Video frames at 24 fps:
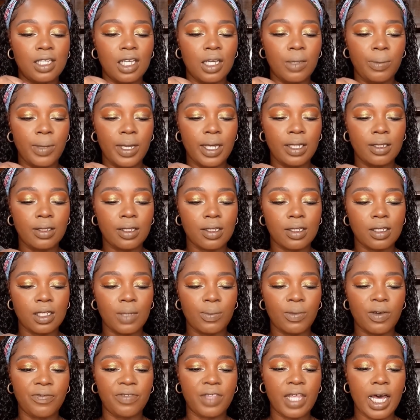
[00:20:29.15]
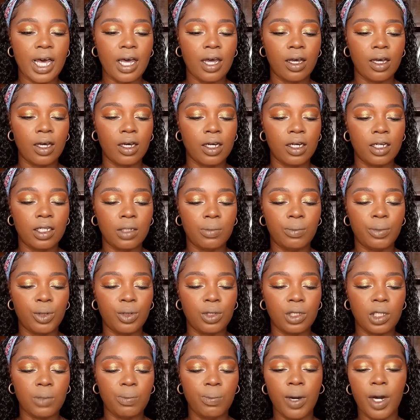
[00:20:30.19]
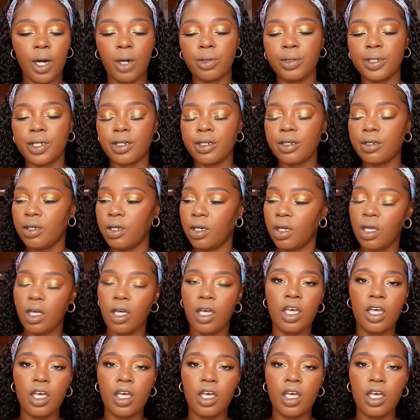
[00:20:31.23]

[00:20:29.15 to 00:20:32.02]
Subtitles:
dip into some of that Huda Beauty powder,